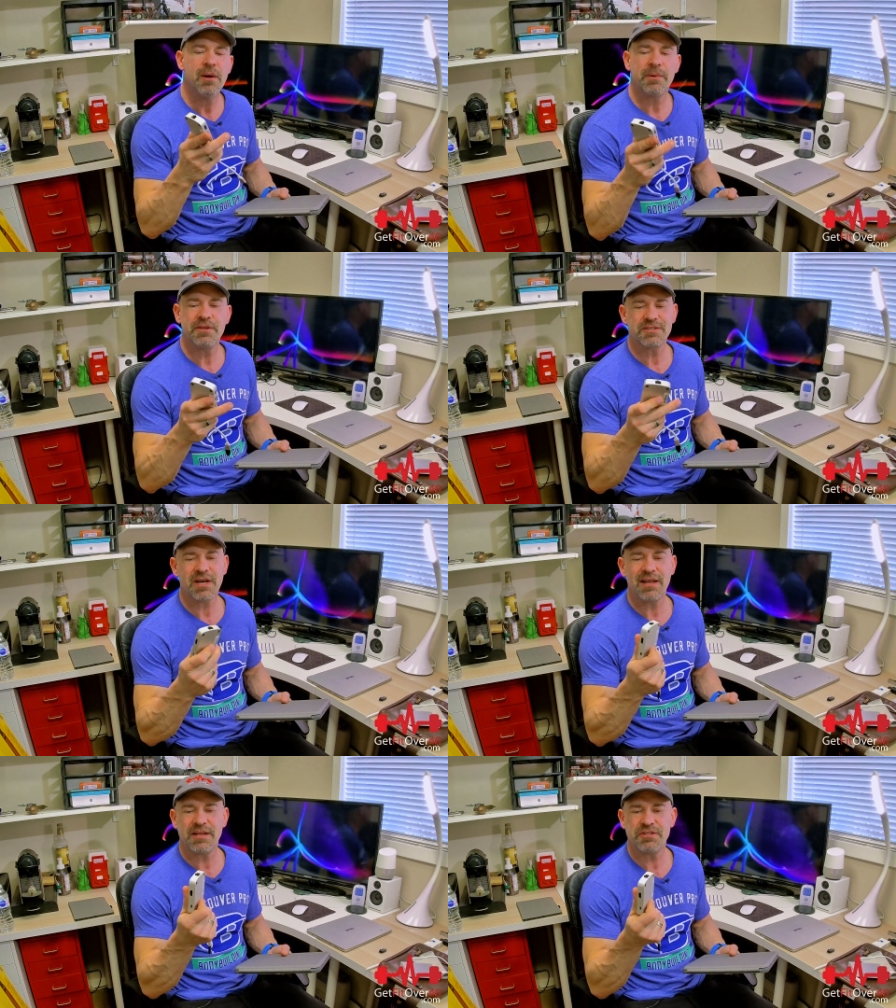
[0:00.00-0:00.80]
But this
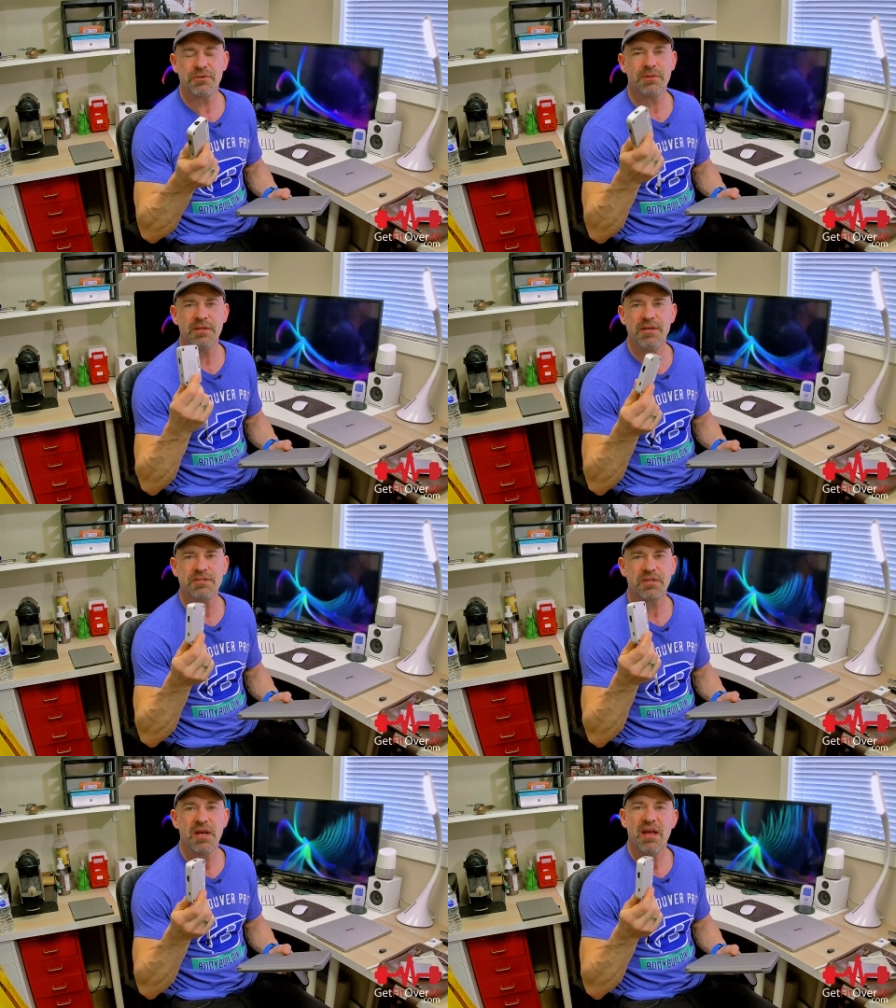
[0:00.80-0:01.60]
guy lets you at
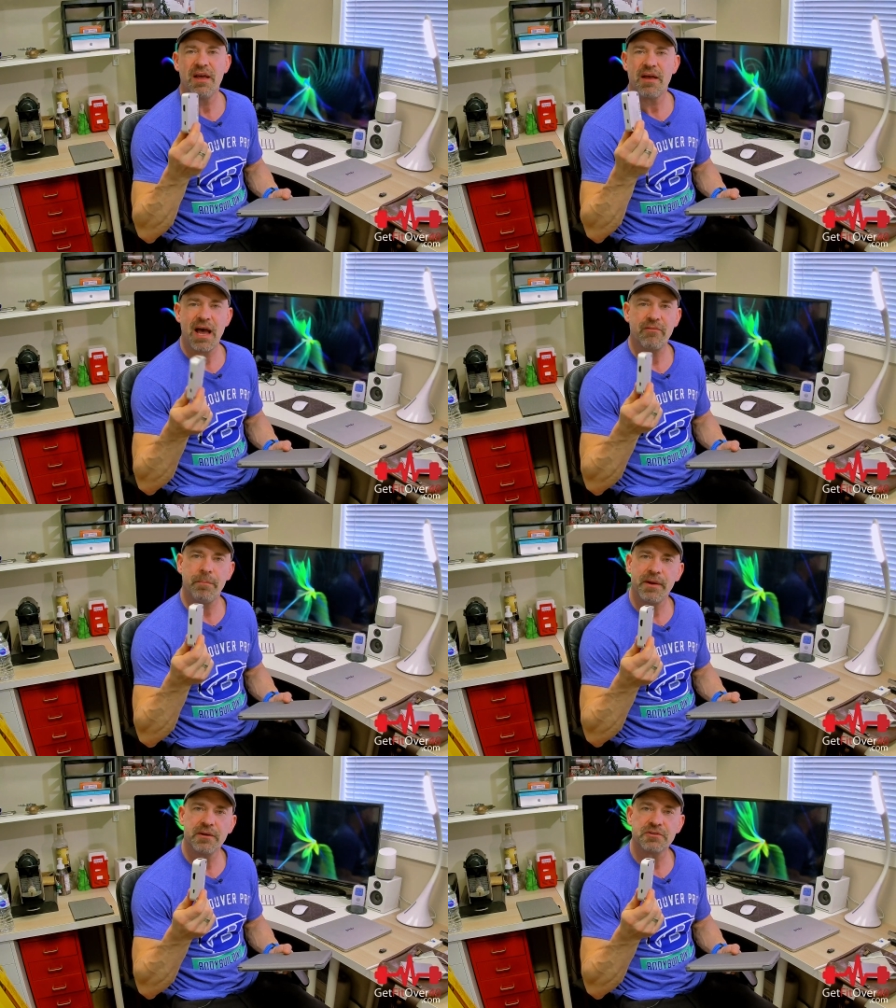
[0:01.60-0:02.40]
least have a
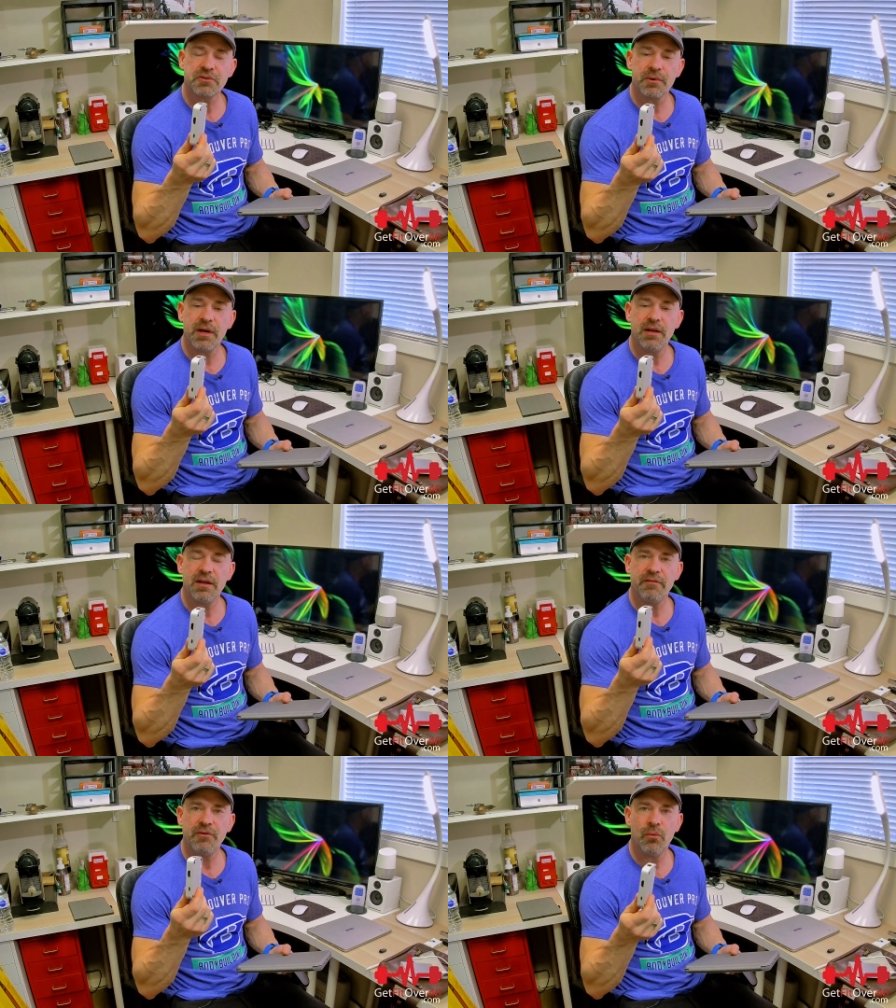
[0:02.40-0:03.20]
bigger screen
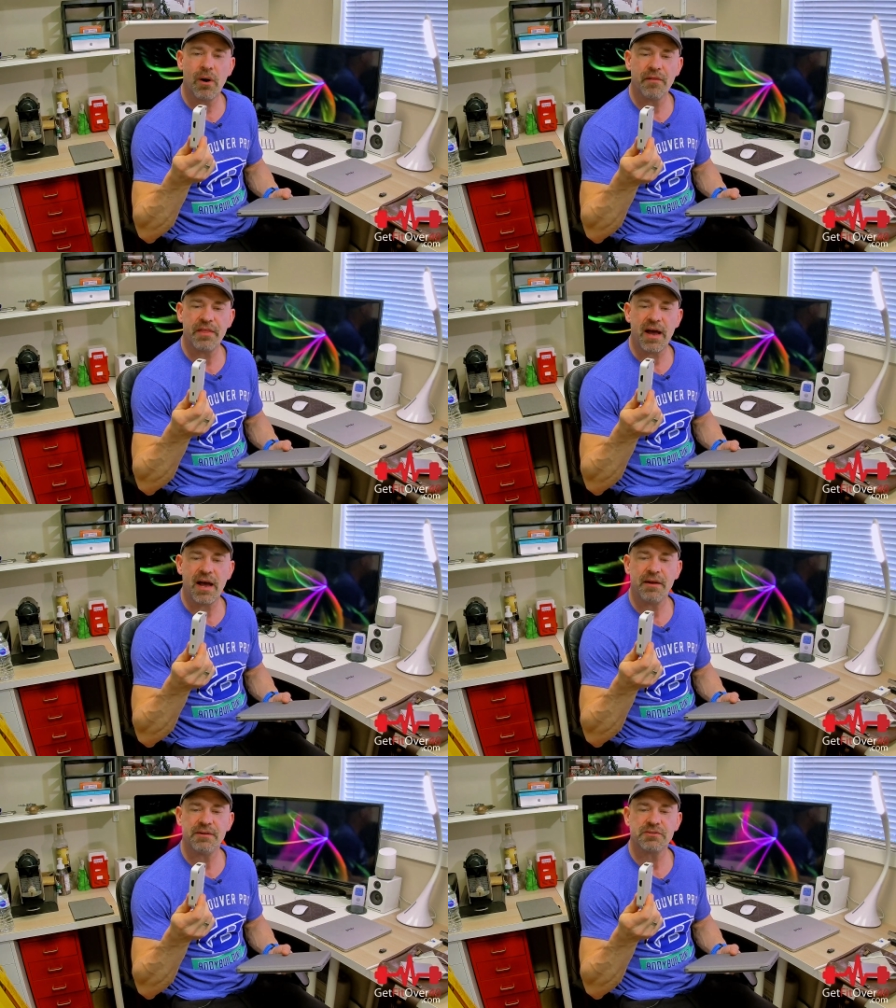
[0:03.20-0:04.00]
if you want
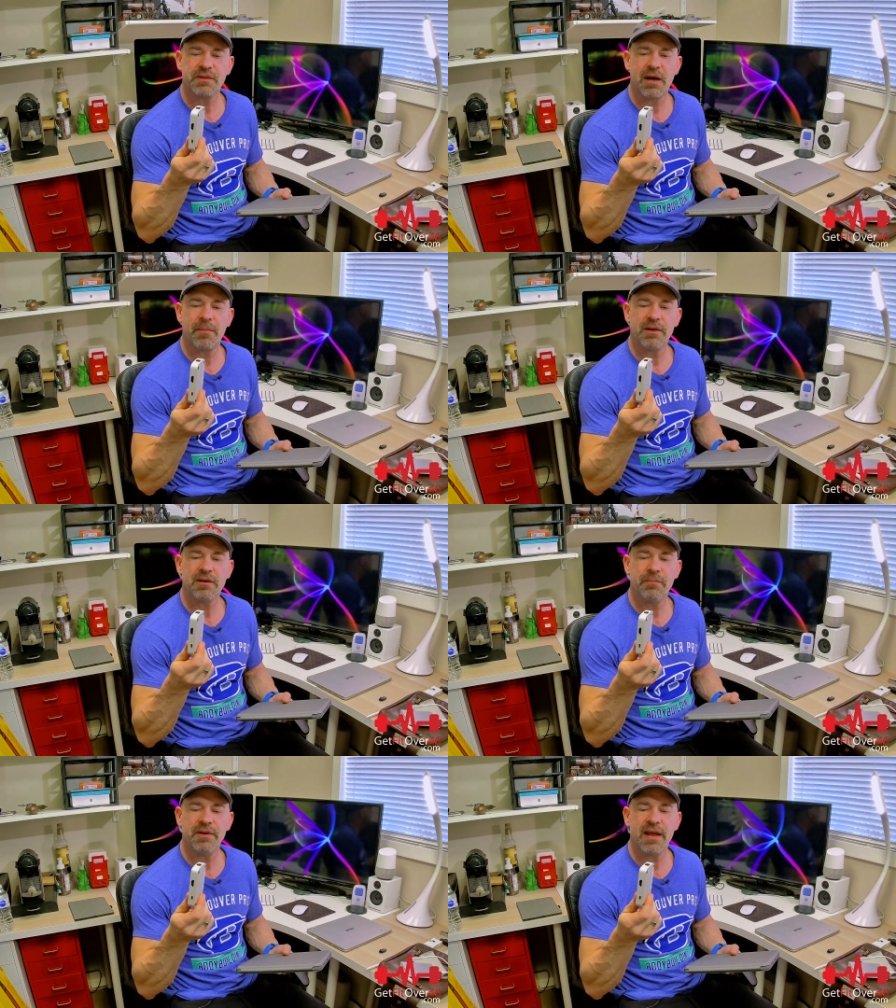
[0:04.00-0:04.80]
that, so that might
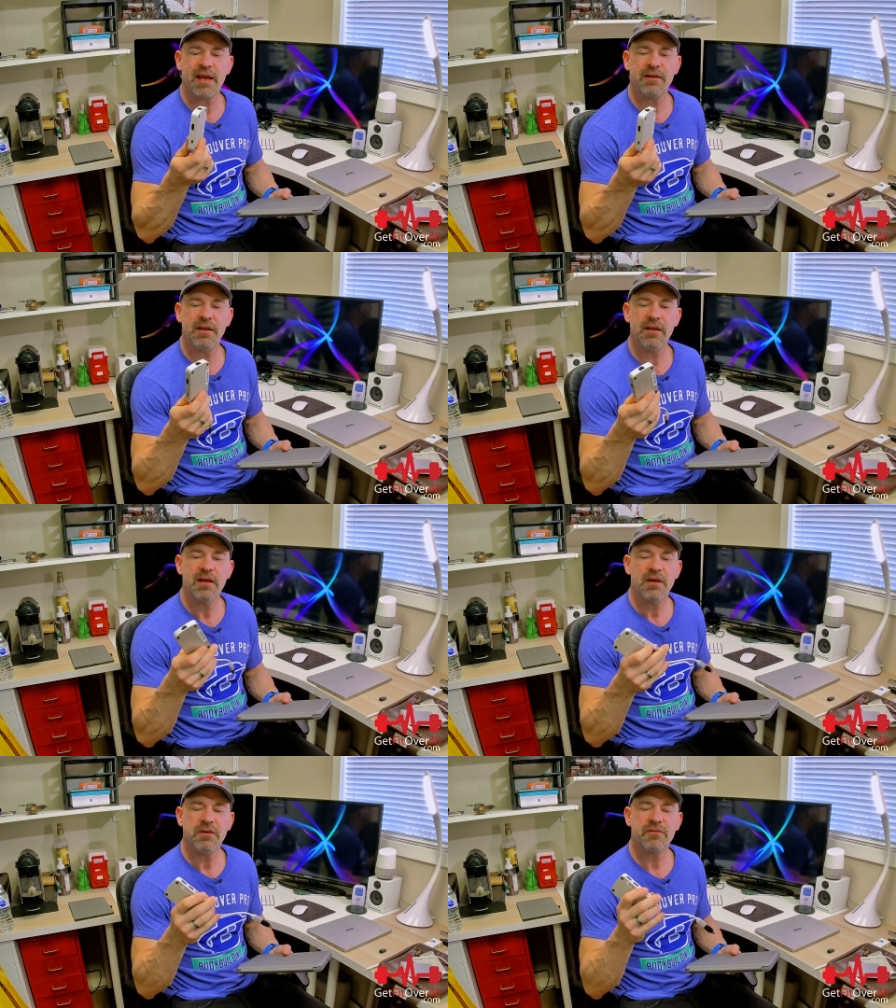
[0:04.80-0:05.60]
come in handy.
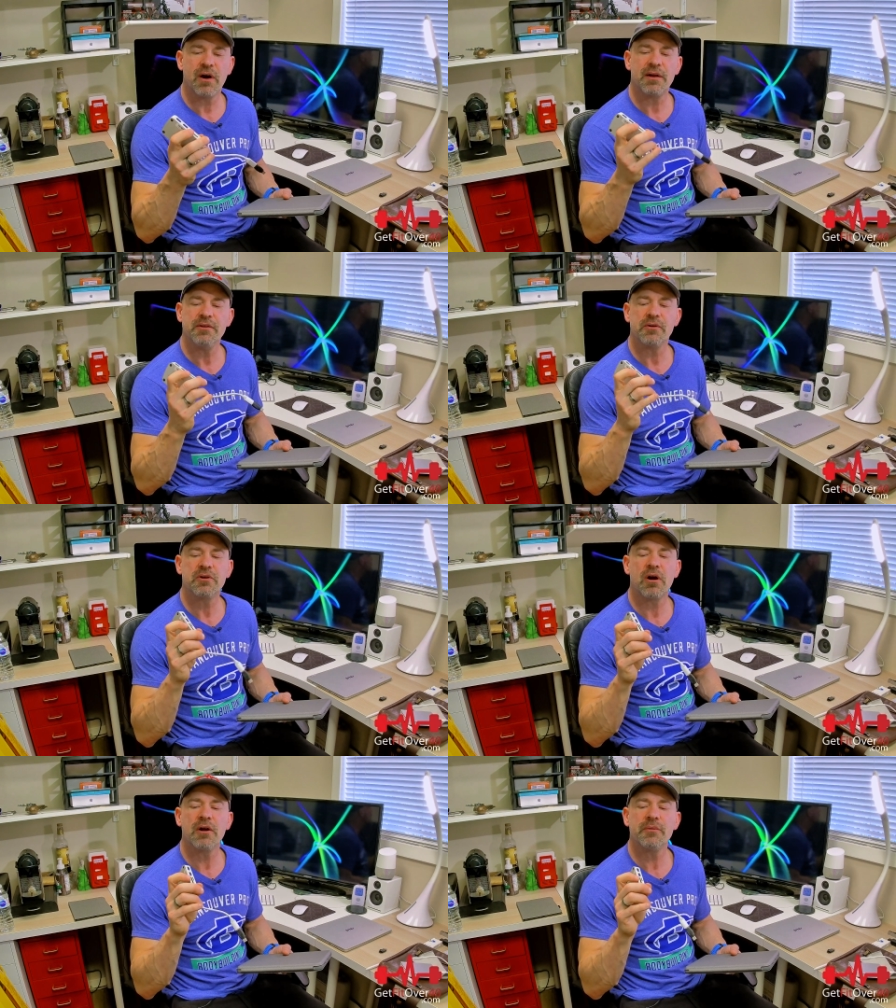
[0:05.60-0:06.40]
You've got your
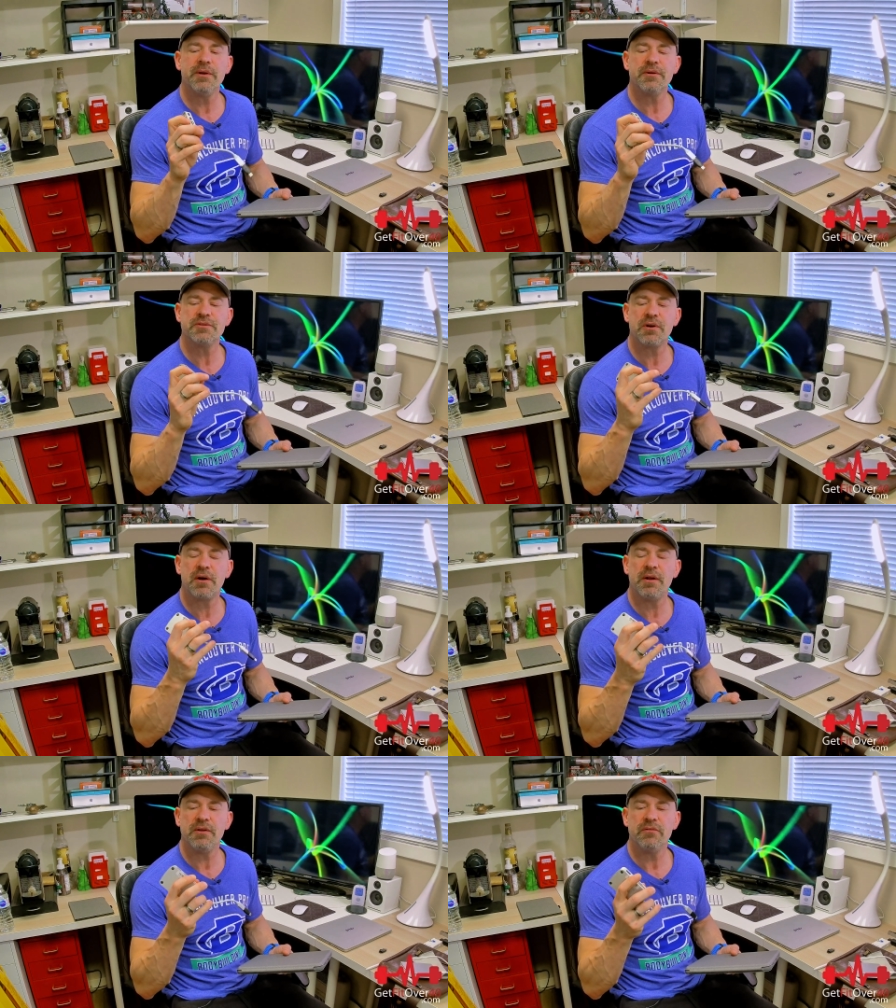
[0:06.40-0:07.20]
card readers
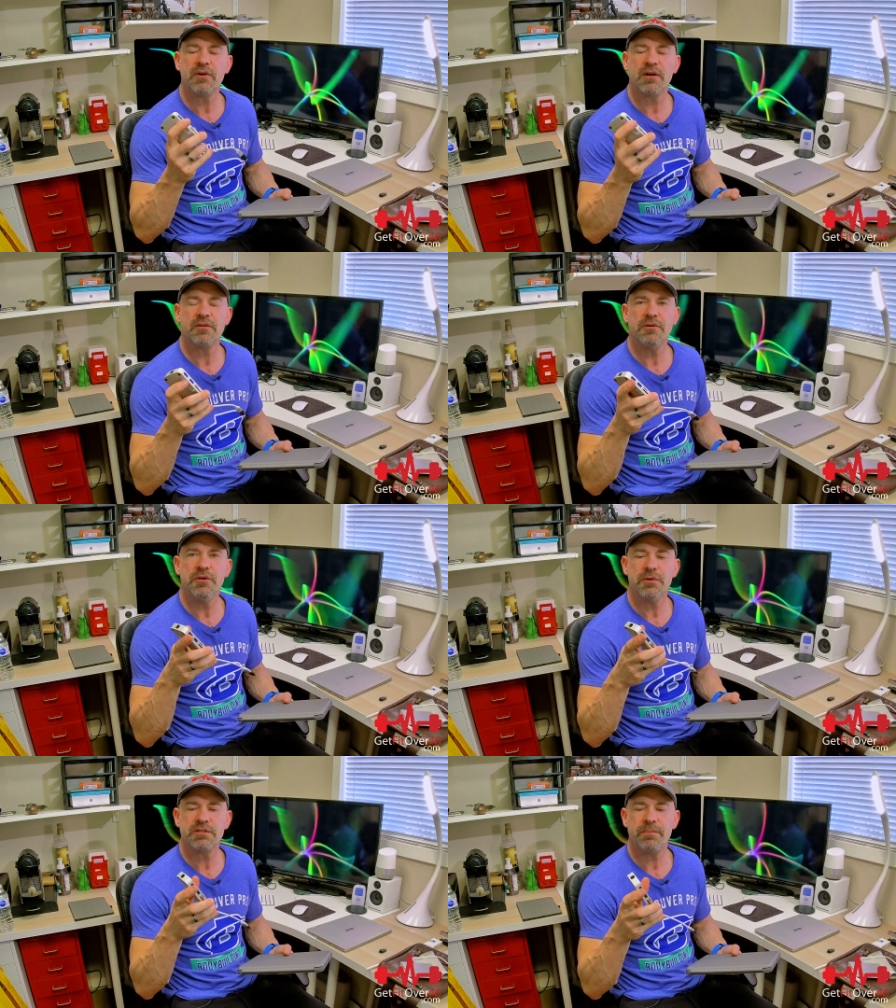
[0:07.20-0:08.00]
on it, you've got other
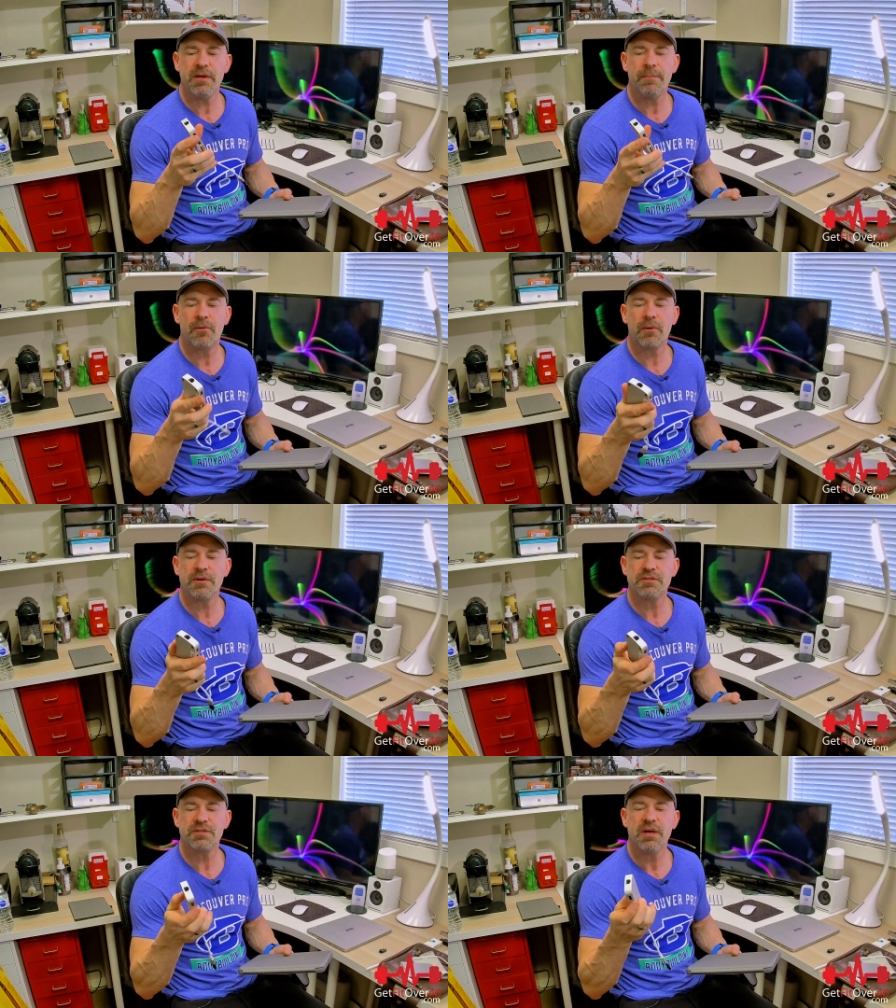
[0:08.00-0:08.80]
USB
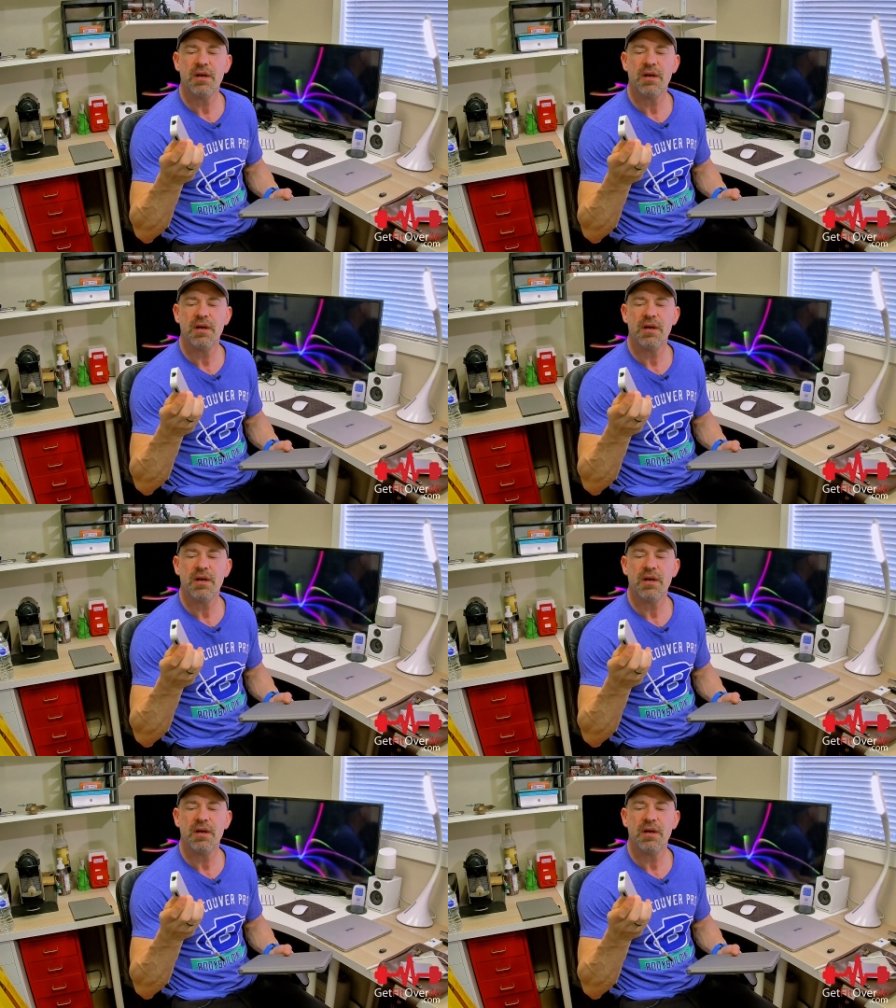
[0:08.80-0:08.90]
ports.